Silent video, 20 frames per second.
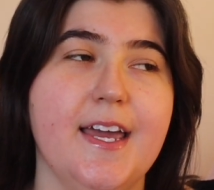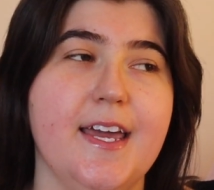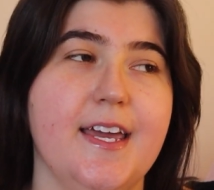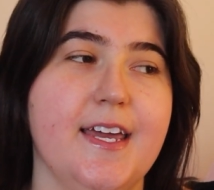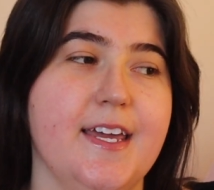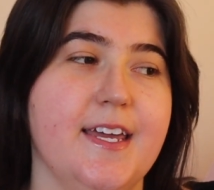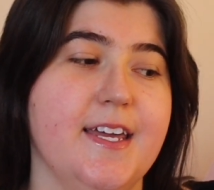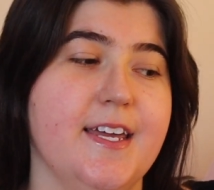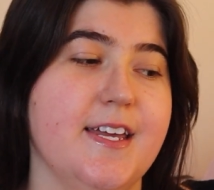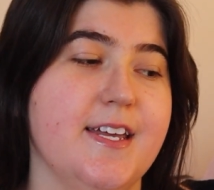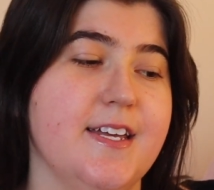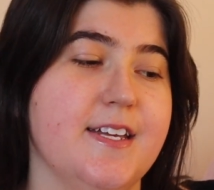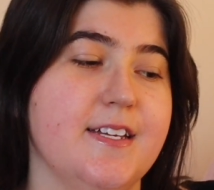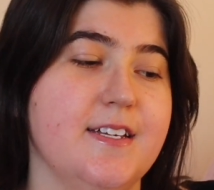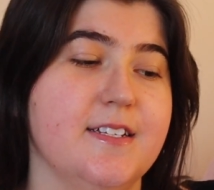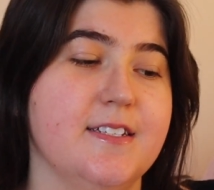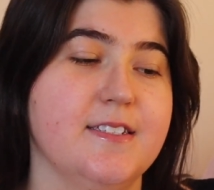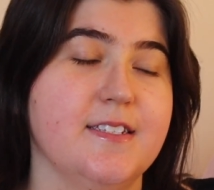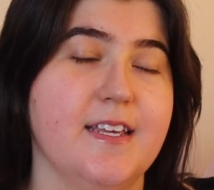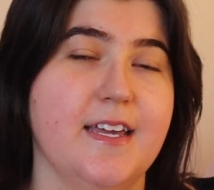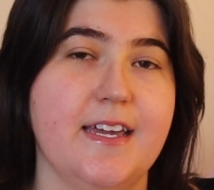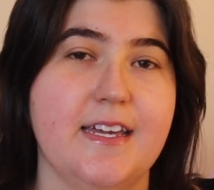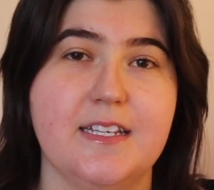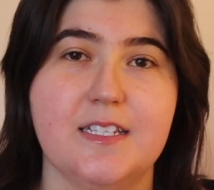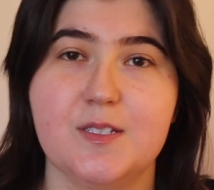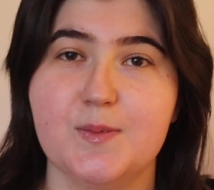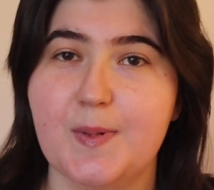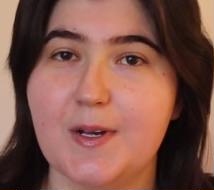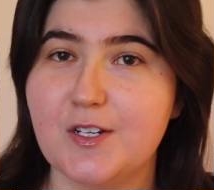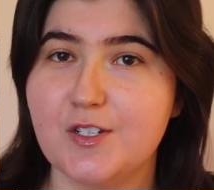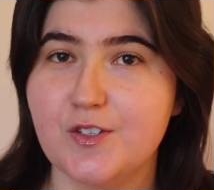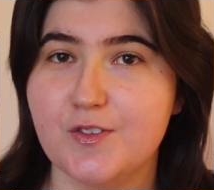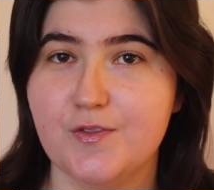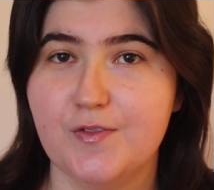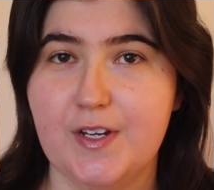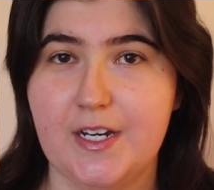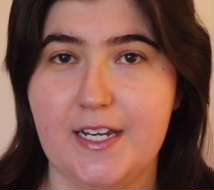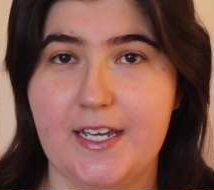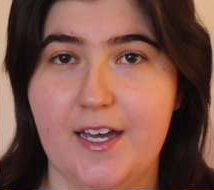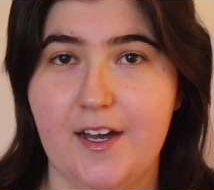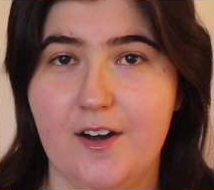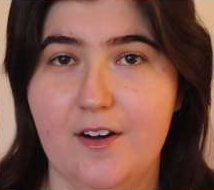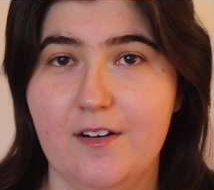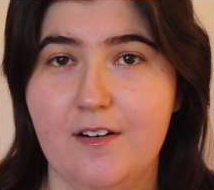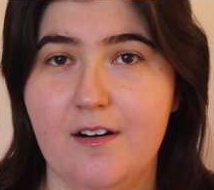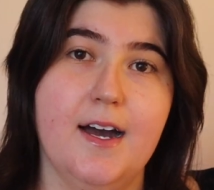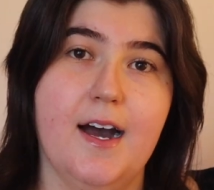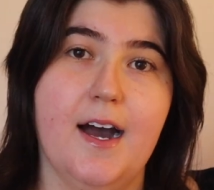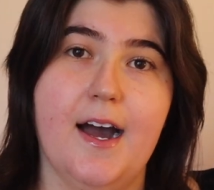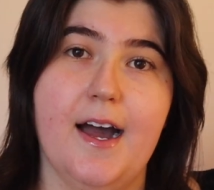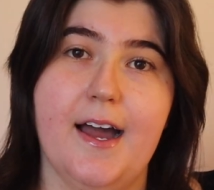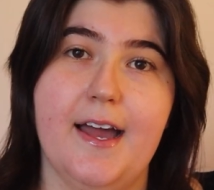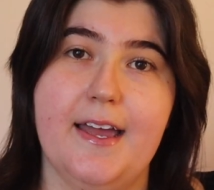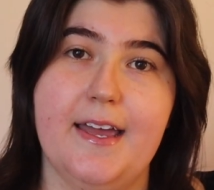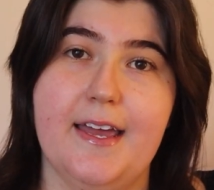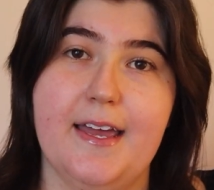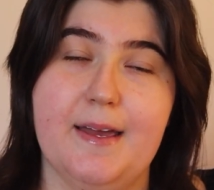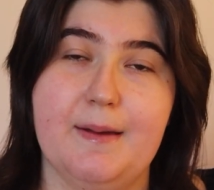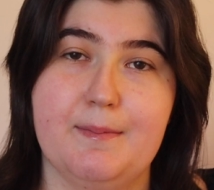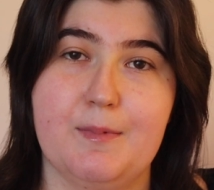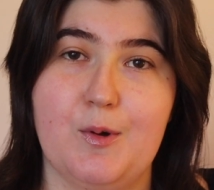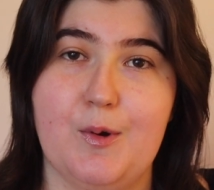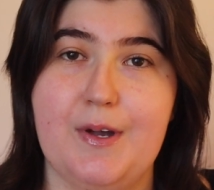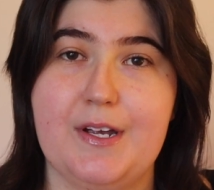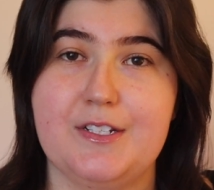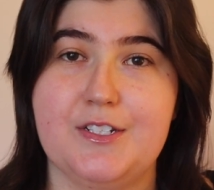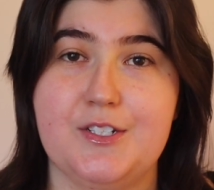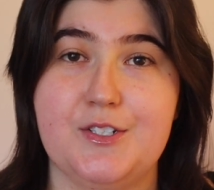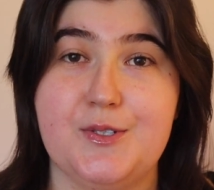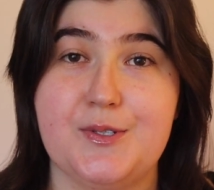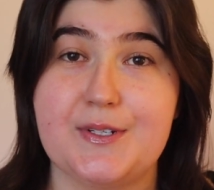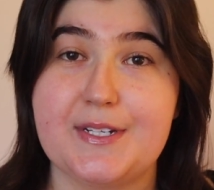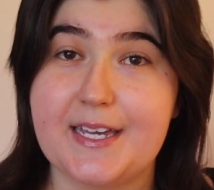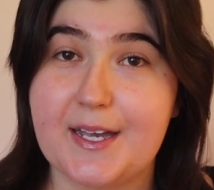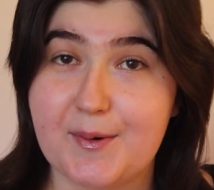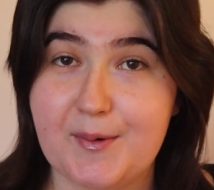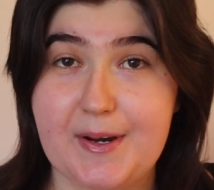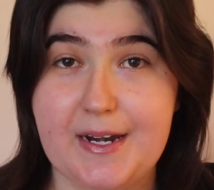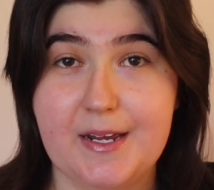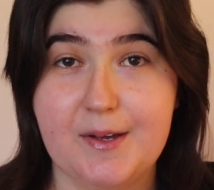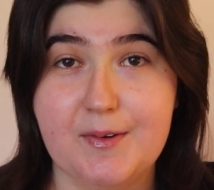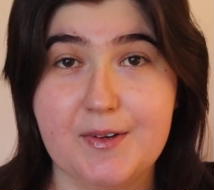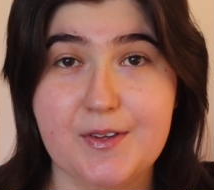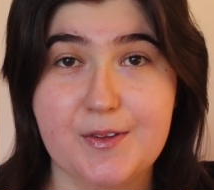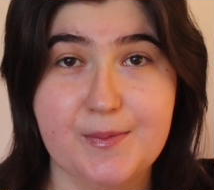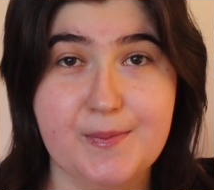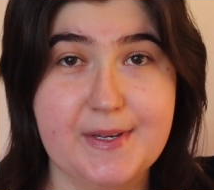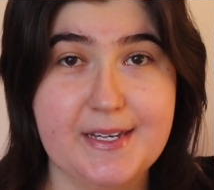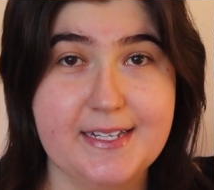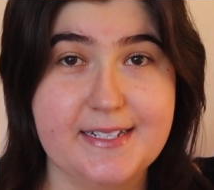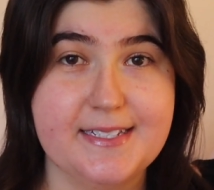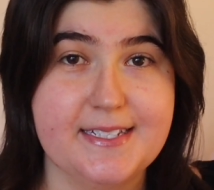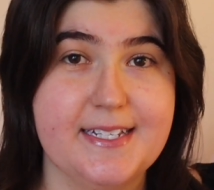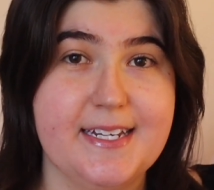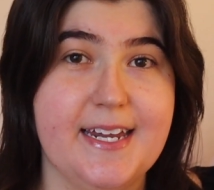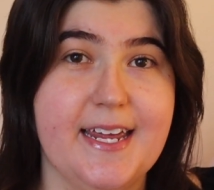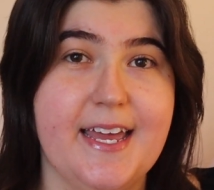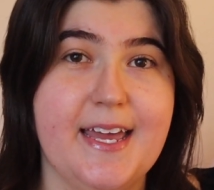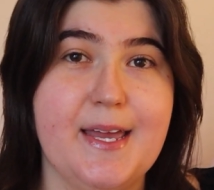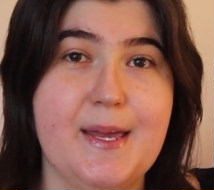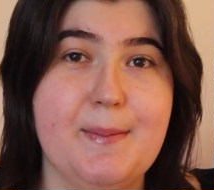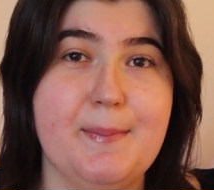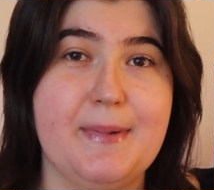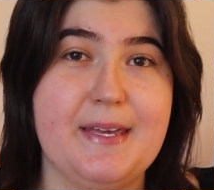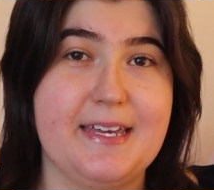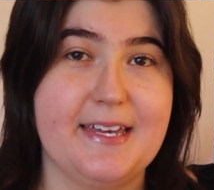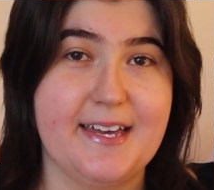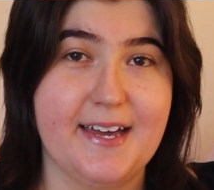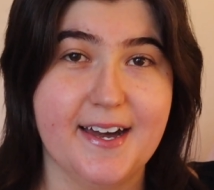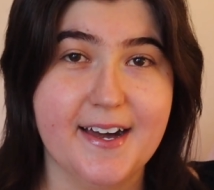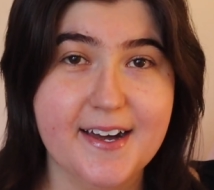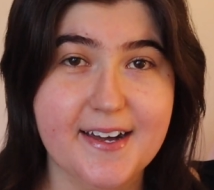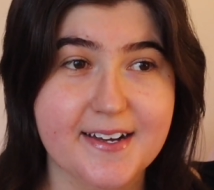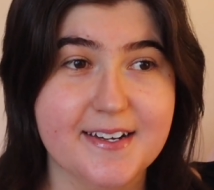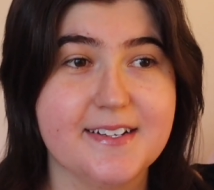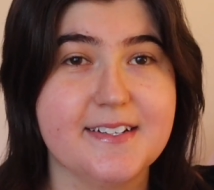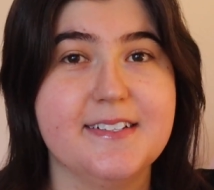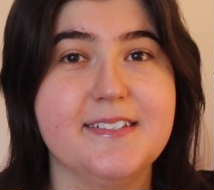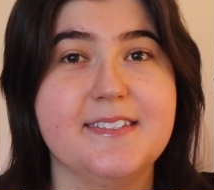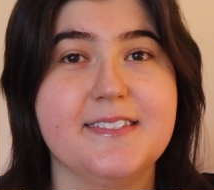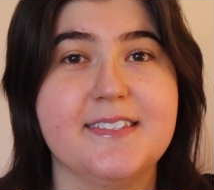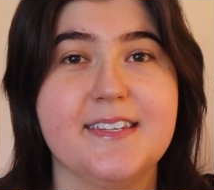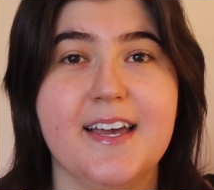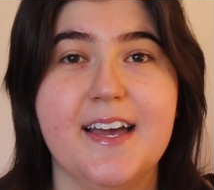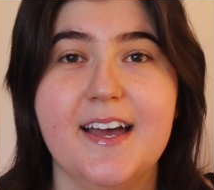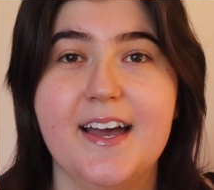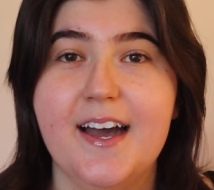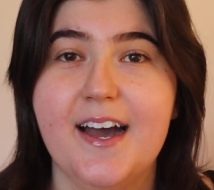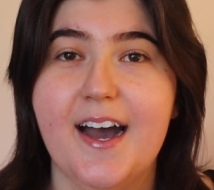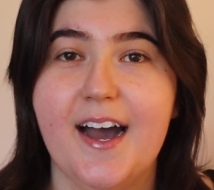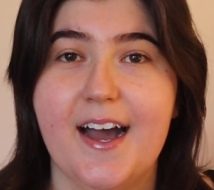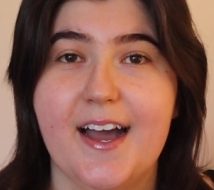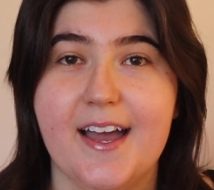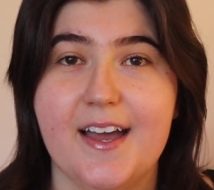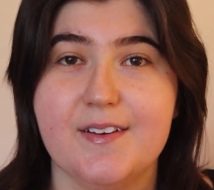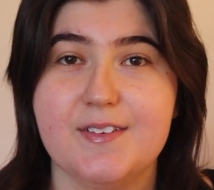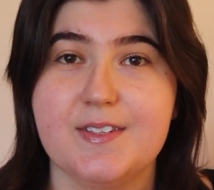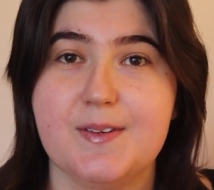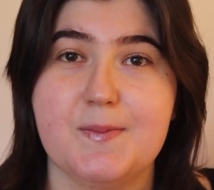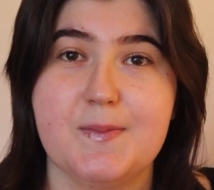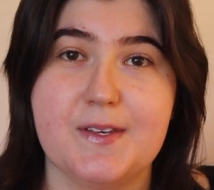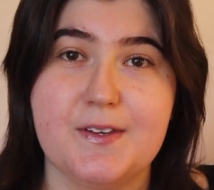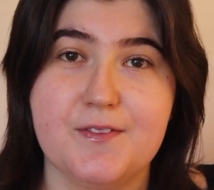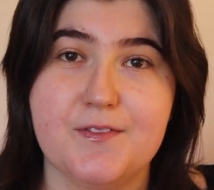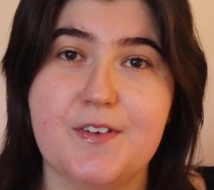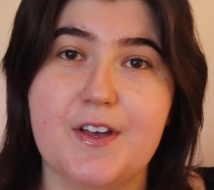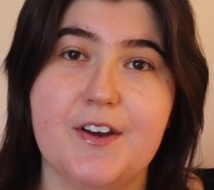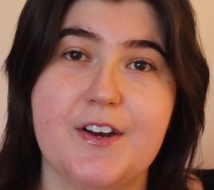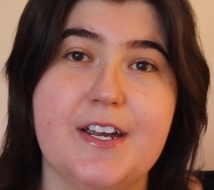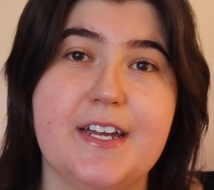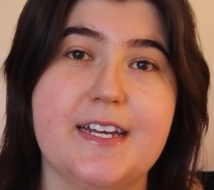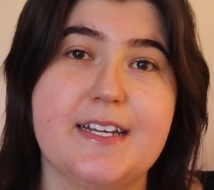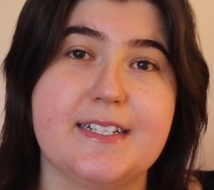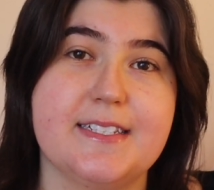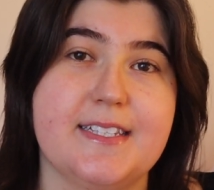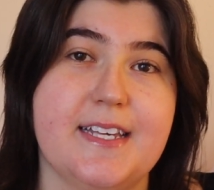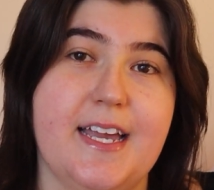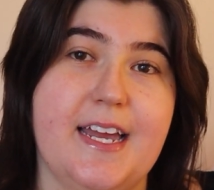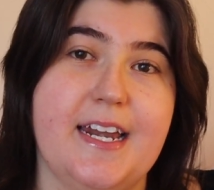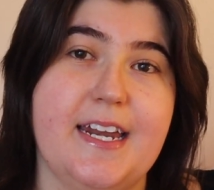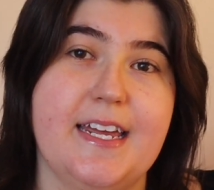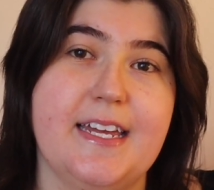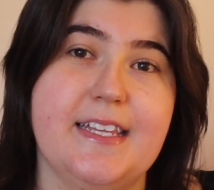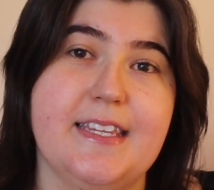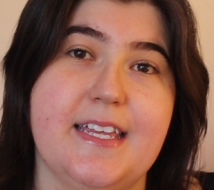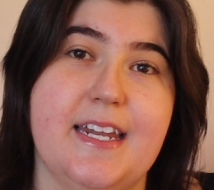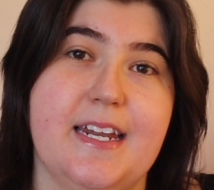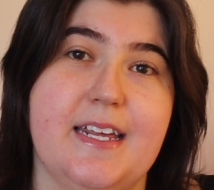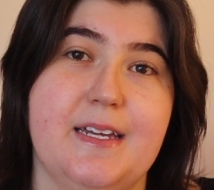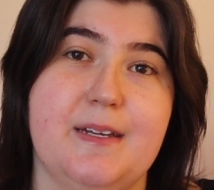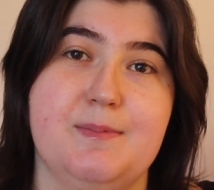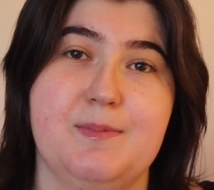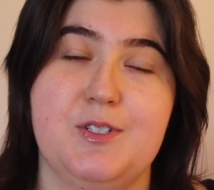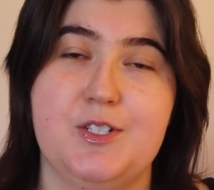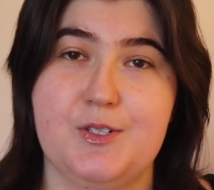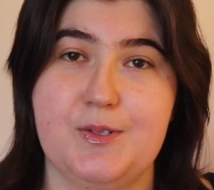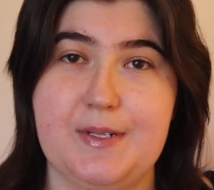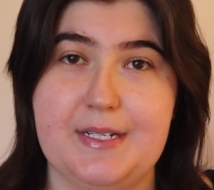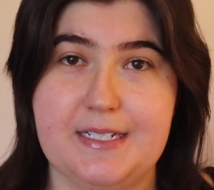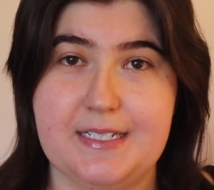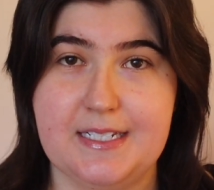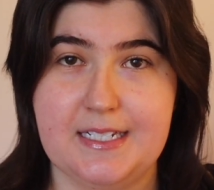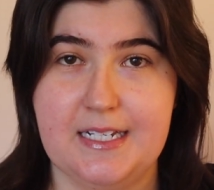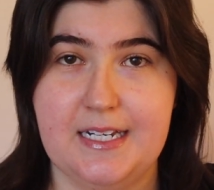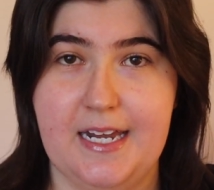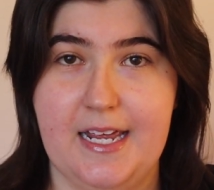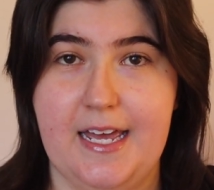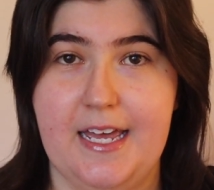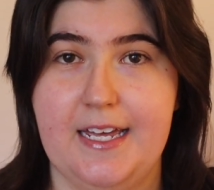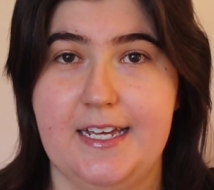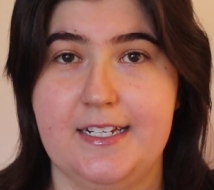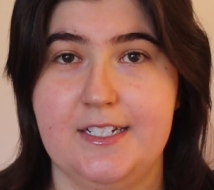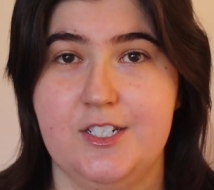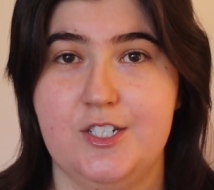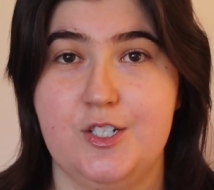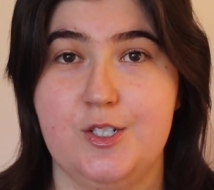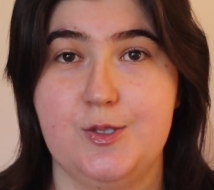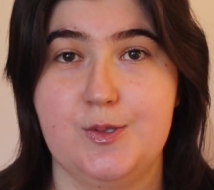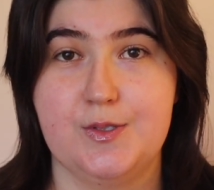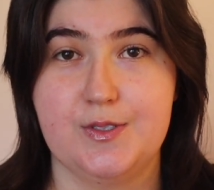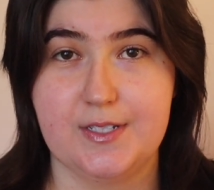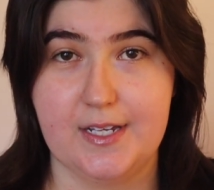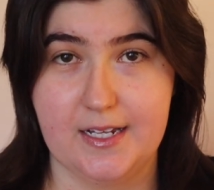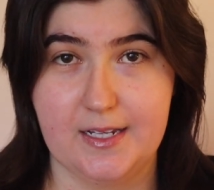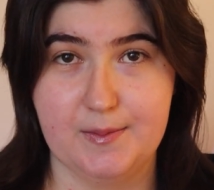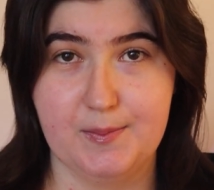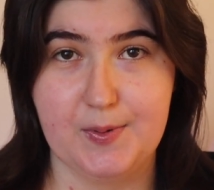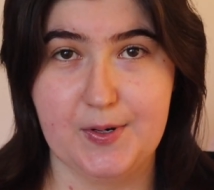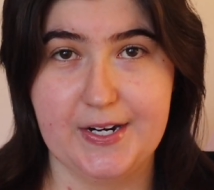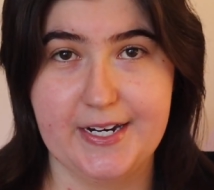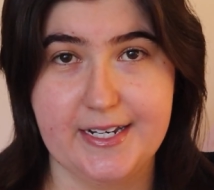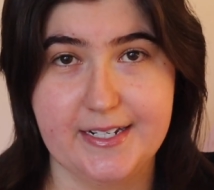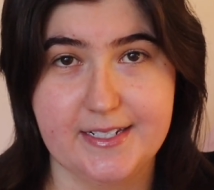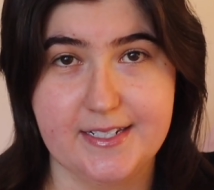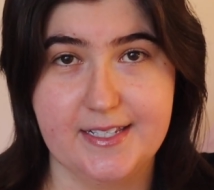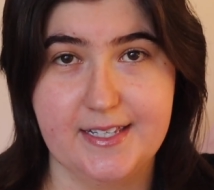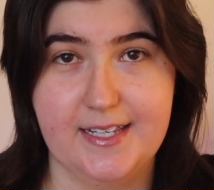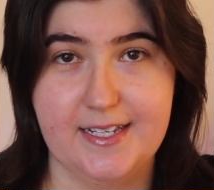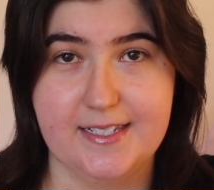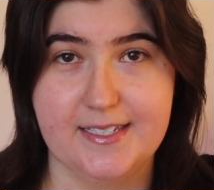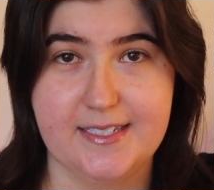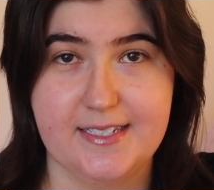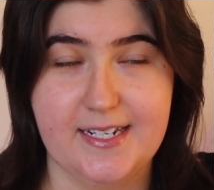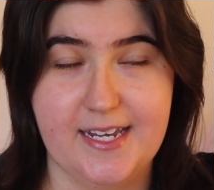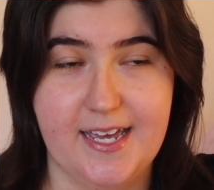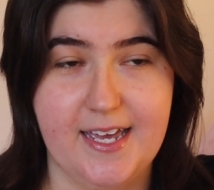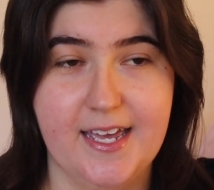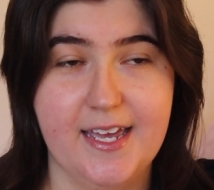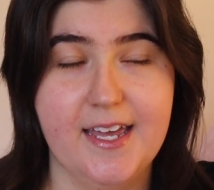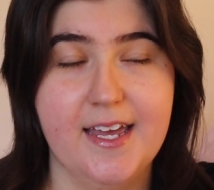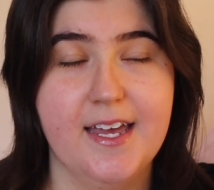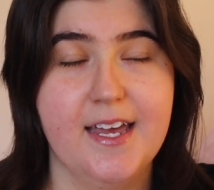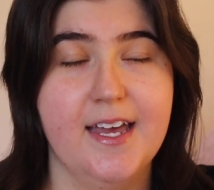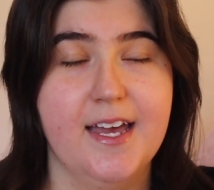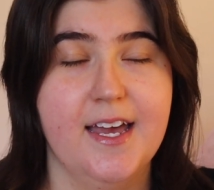is a special video. I am going to do Get Ready With Me today because I have something very exciting that I am doing today to celebrate this day.